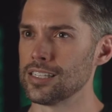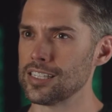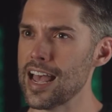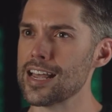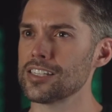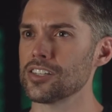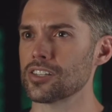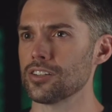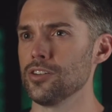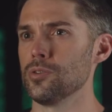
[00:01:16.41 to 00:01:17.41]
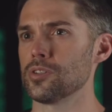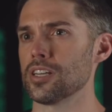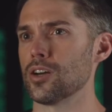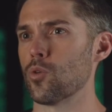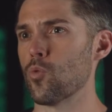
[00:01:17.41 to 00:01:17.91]
SaaS is
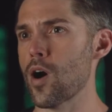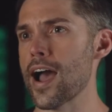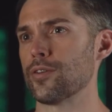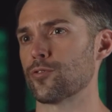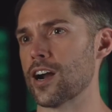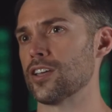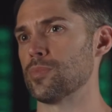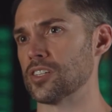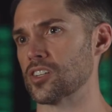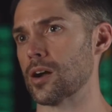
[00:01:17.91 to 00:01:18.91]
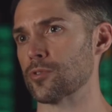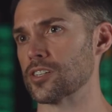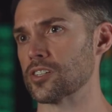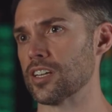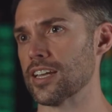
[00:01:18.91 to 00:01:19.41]
used in a wide variety of business
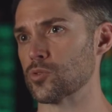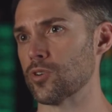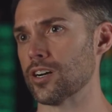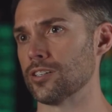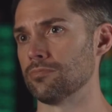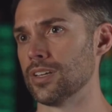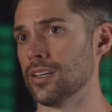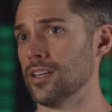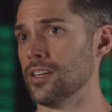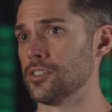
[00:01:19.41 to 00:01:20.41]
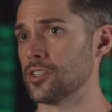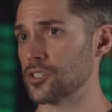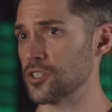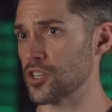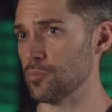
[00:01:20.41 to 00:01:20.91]
operations today as well,
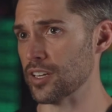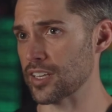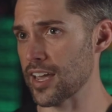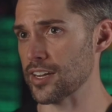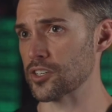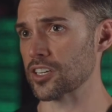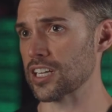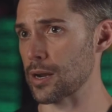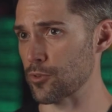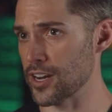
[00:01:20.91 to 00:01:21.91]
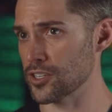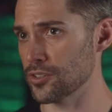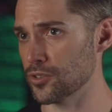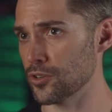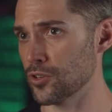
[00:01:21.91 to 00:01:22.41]
such as communication, collaboration
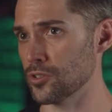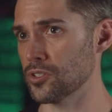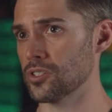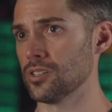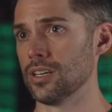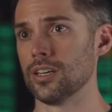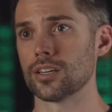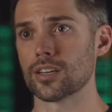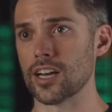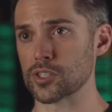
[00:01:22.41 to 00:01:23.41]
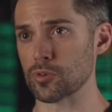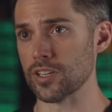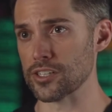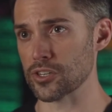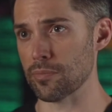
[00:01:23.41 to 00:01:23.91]
tools, customer
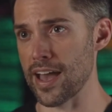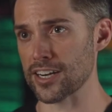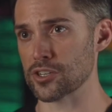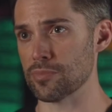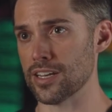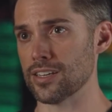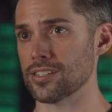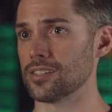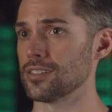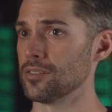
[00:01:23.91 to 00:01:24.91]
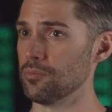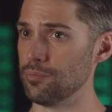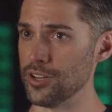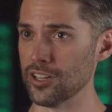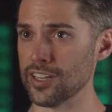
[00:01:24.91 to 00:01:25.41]
relationship management,
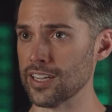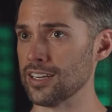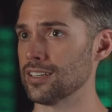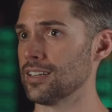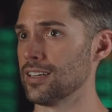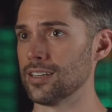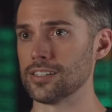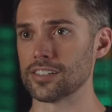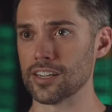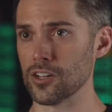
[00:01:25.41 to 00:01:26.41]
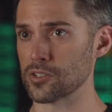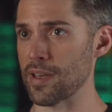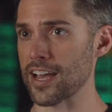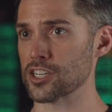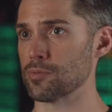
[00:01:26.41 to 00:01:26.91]
billing, sales
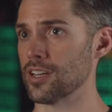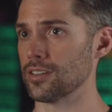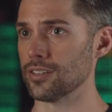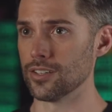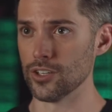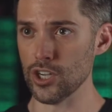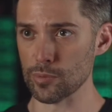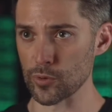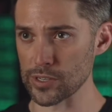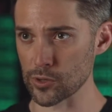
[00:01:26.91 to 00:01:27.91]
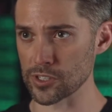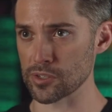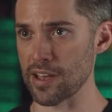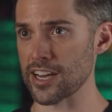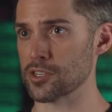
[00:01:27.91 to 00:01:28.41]
management, human
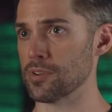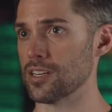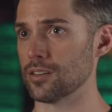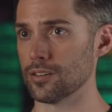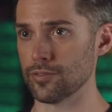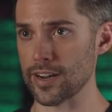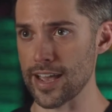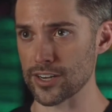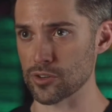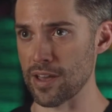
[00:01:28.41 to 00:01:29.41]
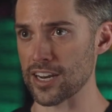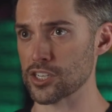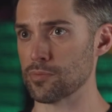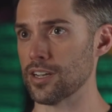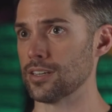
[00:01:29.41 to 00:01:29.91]
resources management, financial
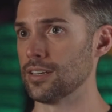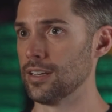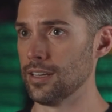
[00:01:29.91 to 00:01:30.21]
management,